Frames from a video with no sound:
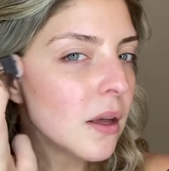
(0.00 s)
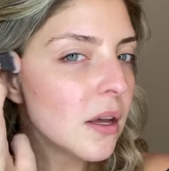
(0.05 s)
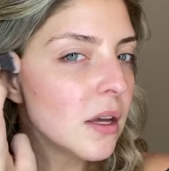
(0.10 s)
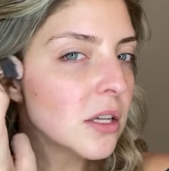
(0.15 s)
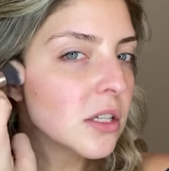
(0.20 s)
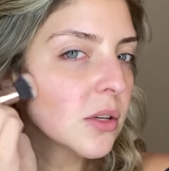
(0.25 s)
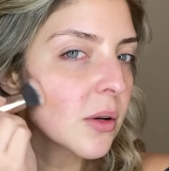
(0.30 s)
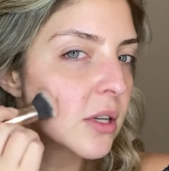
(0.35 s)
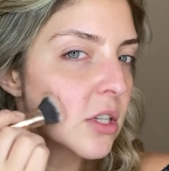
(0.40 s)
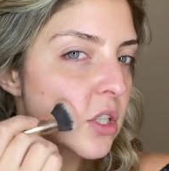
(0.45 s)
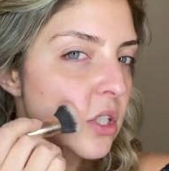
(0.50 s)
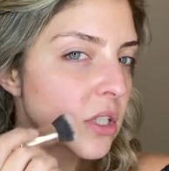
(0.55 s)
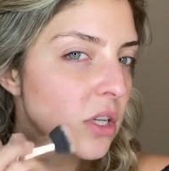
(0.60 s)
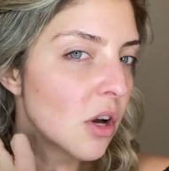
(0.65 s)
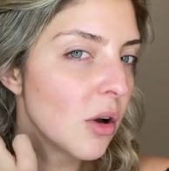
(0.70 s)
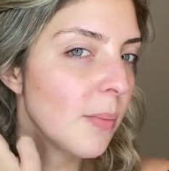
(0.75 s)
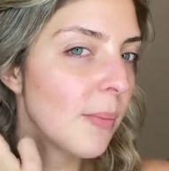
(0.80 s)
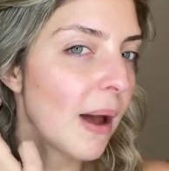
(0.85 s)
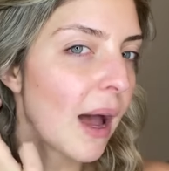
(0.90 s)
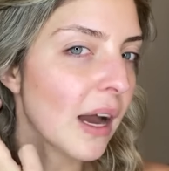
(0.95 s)
So I just go
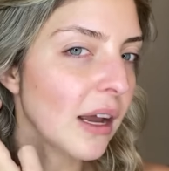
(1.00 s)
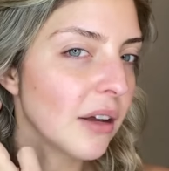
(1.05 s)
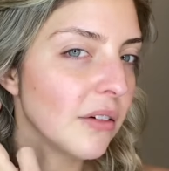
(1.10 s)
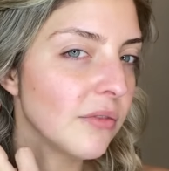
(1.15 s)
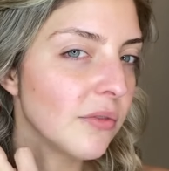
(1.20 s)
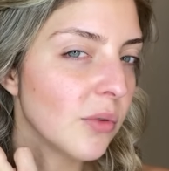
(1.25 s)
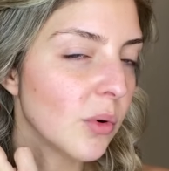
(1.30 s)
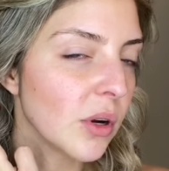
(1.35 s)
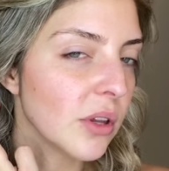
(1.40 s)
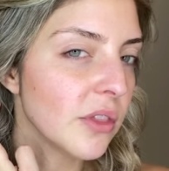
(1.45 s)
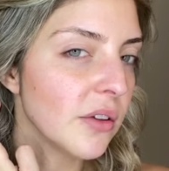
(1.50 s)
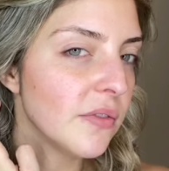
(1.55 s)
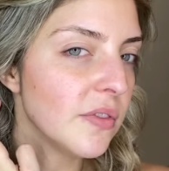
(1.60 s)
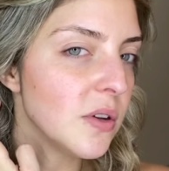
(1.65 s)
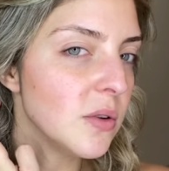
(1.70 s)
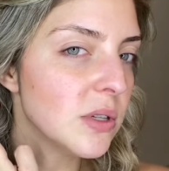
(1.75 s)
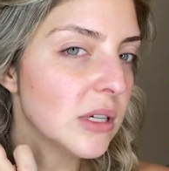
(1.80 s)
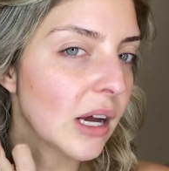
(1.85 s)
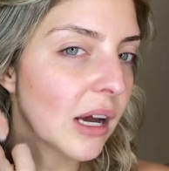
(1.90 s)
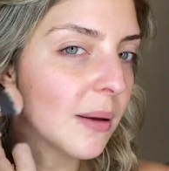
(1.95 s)
back and forth a few
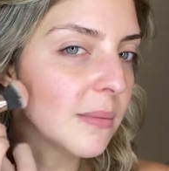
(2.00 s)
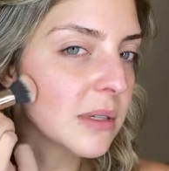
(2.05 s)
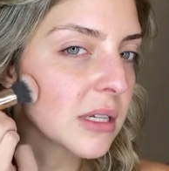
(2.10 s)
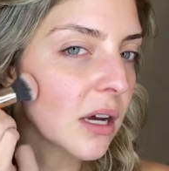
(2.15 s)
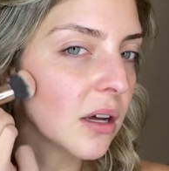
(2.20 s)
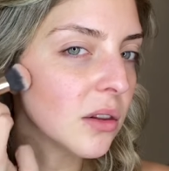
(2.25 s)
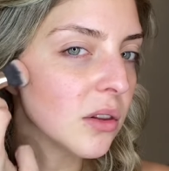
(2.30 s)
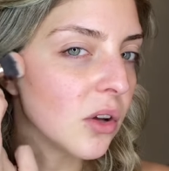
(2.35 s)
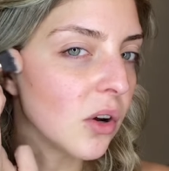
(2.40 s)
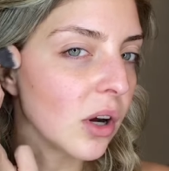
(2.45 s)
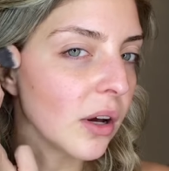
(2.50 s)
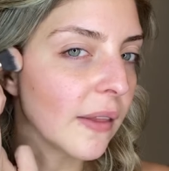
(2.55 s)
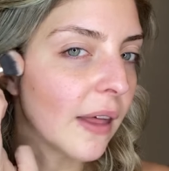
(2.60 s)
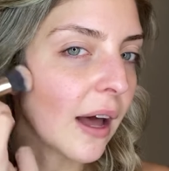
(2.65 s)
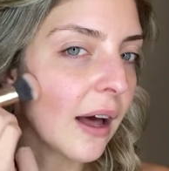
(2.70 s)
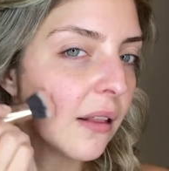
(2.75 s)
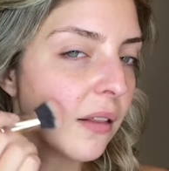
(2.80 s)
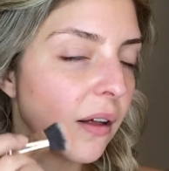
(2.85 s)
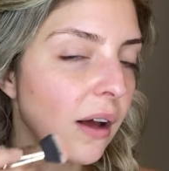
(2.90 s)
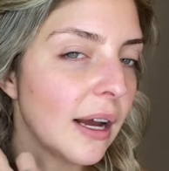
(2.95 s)
times along
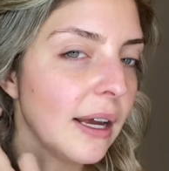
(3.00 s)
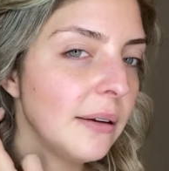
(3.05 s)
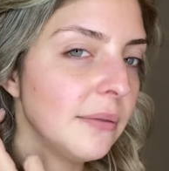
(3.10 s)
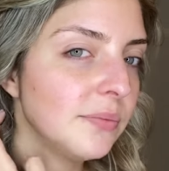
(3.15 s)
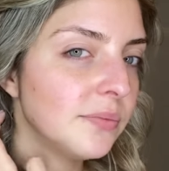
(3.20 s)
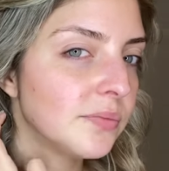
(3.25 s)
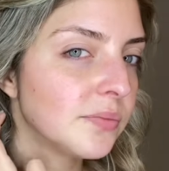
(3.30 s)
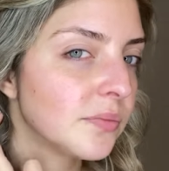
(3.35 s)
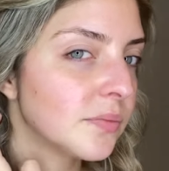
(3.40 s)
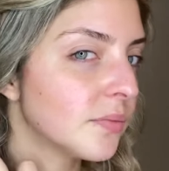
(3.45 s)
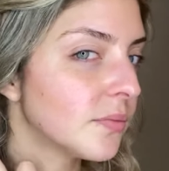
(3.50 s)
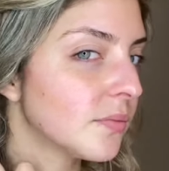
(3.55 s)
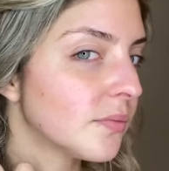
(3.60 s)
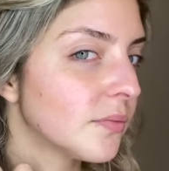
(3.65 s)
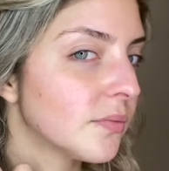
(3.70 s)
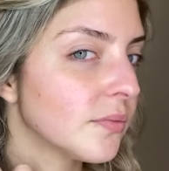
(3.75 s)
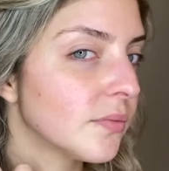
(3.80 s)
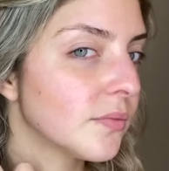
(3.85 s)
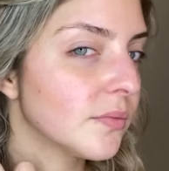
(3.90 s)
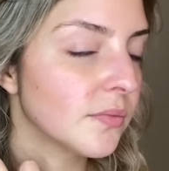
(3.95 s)
that line.
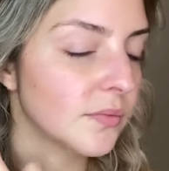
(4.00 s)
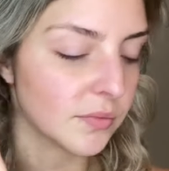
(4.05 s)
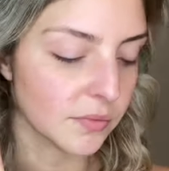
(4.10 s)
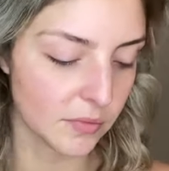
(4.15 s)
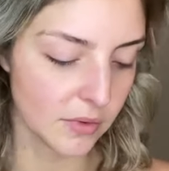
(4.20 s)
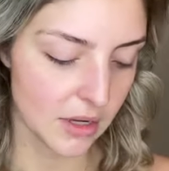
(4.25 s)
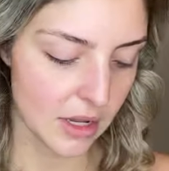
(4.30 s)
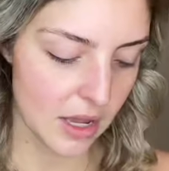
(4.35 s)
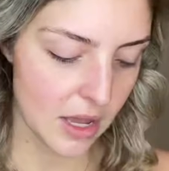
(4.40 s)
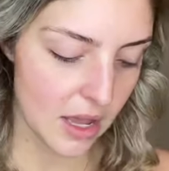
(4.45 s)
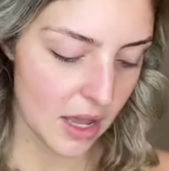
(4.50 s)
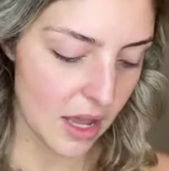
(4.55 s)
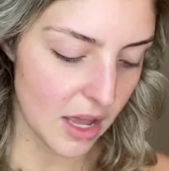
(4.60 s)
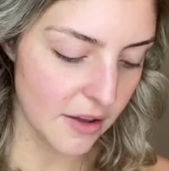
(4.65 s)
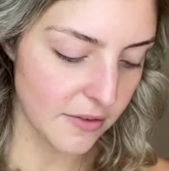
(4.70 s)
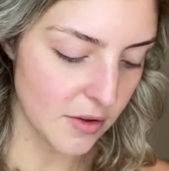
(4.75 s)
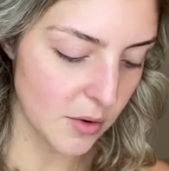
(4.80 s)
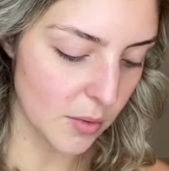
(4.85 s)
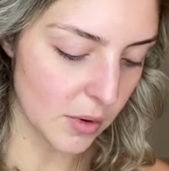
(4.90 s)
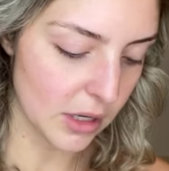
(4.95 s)

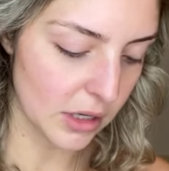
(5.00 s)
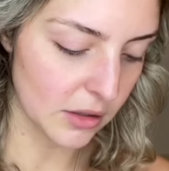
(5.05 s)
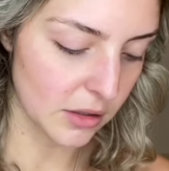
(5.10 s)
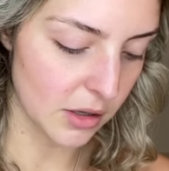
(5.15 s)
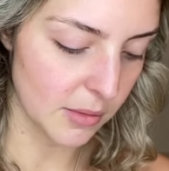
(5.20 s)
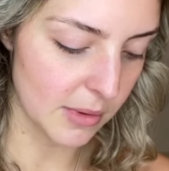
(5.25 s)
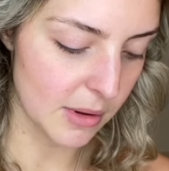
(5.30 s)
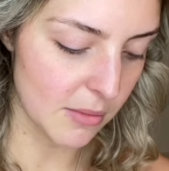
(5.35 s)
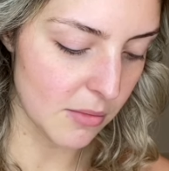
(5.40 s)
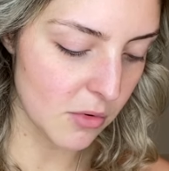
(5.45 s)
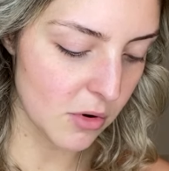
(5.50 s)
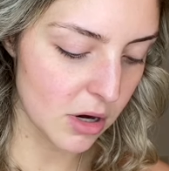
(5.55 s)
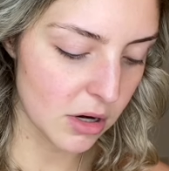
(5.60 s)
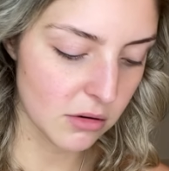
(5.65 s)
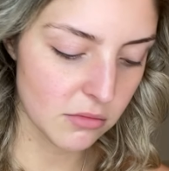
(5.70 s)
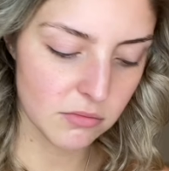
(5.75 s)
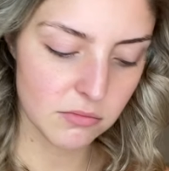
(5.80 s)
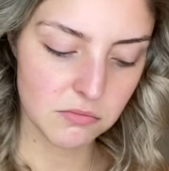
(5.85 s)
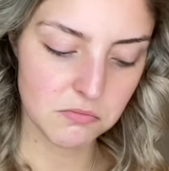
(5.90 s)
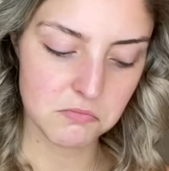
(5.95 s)
If you want a little bit more,
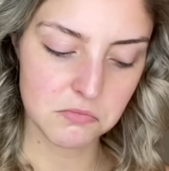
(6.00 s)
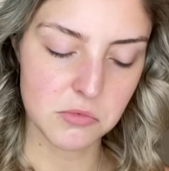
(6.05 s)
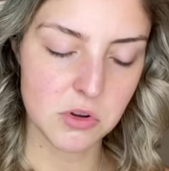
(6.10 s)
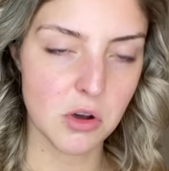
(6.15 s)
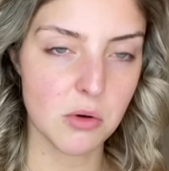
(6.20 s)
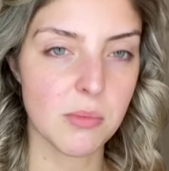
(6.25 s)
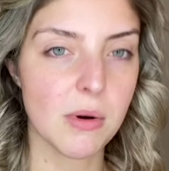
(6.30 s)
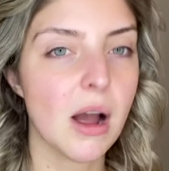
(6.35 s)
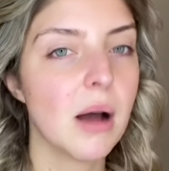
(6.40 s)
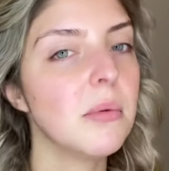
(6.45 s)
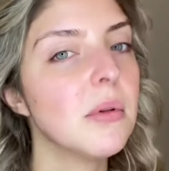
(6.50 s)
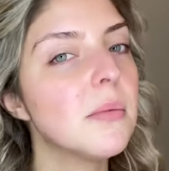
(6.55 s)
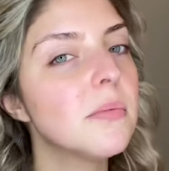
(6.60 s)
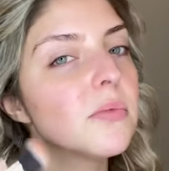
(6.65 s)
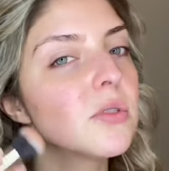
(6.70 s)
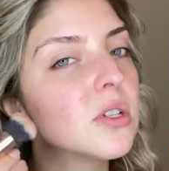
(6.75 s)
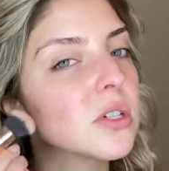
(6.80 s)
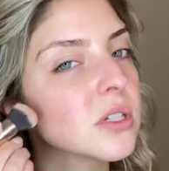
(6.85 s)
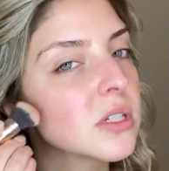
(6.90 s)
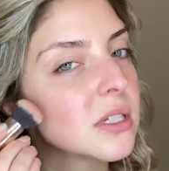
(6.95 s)
no problem,
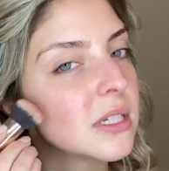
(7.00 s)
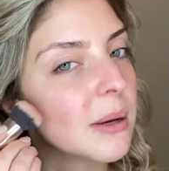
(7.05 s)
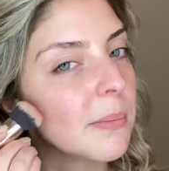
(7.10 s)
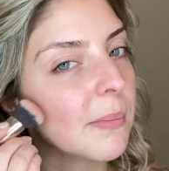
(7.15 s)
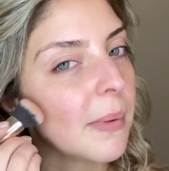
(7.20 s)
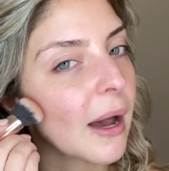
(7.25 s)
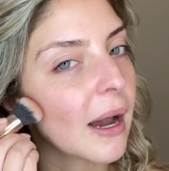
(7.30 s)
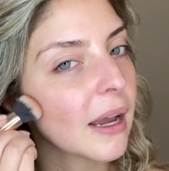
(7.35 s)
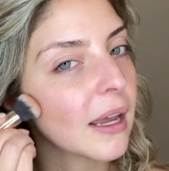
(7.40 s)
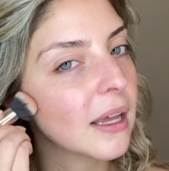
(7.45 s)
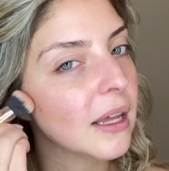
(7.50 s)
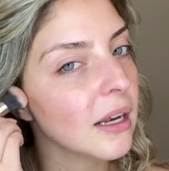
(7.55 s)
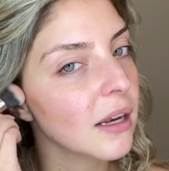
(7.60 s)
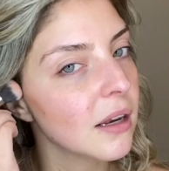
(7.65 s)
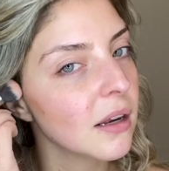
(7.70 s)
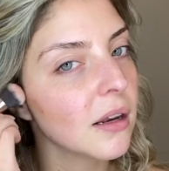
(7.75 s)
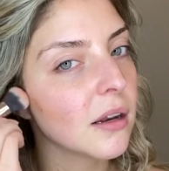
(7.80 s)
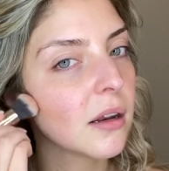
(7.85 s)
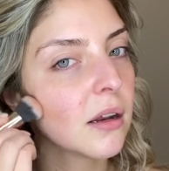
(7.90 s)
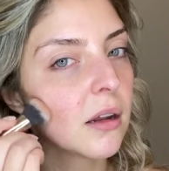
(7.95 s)
just dip back in
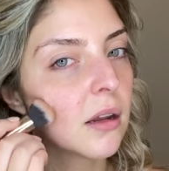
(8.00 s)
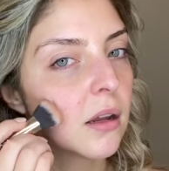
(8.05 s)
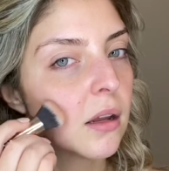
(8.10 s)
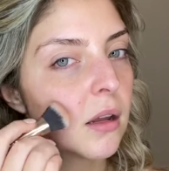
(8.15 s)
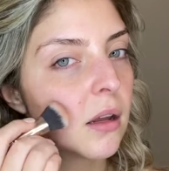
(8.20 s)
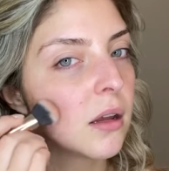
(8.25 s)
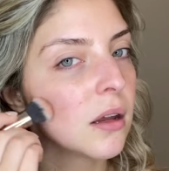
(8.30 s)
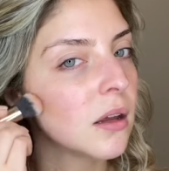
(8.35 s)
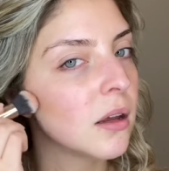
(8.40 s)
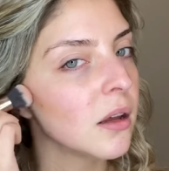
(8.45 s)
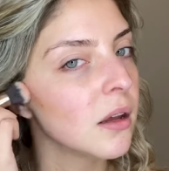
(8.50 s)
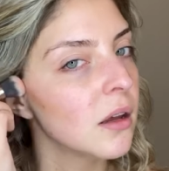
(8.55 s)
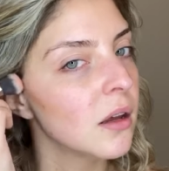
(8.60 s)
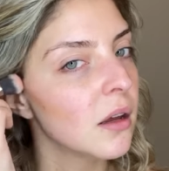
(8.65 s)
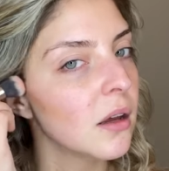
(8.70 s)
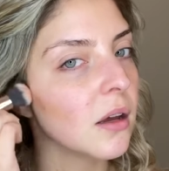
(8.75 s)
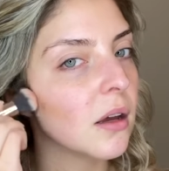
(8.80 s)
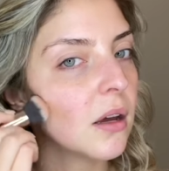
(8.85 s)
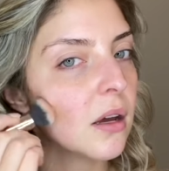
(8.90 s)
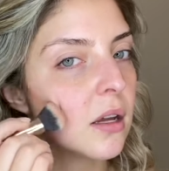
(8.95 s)

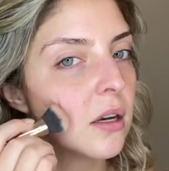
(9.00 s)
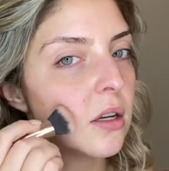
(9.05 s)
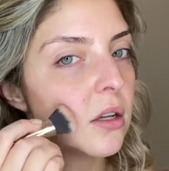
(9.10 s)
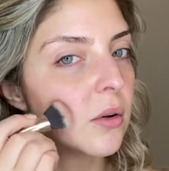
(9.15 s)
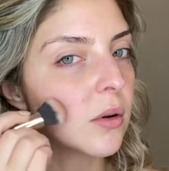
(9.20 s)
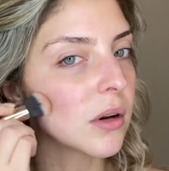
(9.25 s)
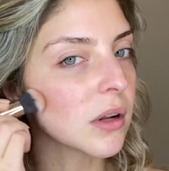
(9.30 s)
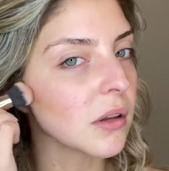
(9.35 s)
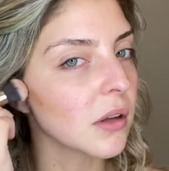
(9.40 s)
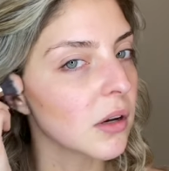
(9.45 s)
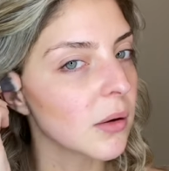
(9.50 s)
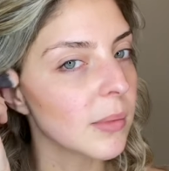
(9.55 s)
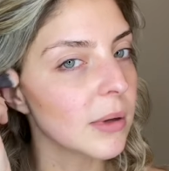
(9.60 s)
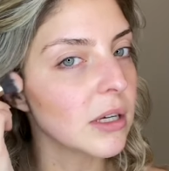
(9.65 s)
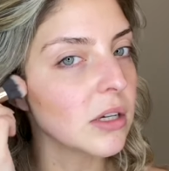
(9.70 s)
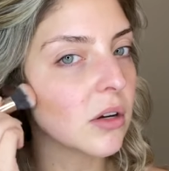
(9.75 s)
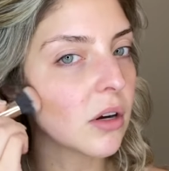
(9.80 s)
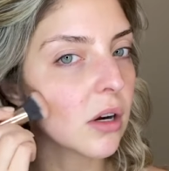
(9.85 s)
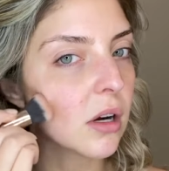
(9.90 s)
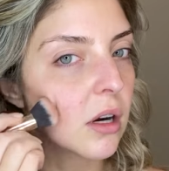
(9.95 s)
and do it a little bit
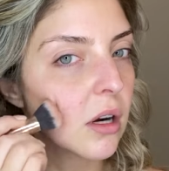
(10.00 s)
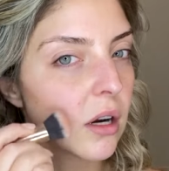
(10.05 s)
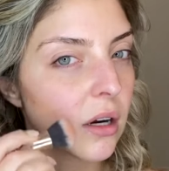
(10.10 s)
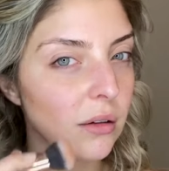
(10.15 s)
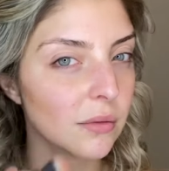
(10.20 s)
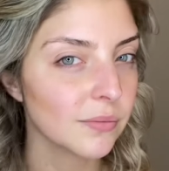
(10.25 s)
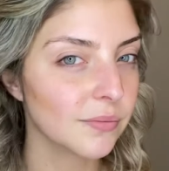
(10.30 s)
darker.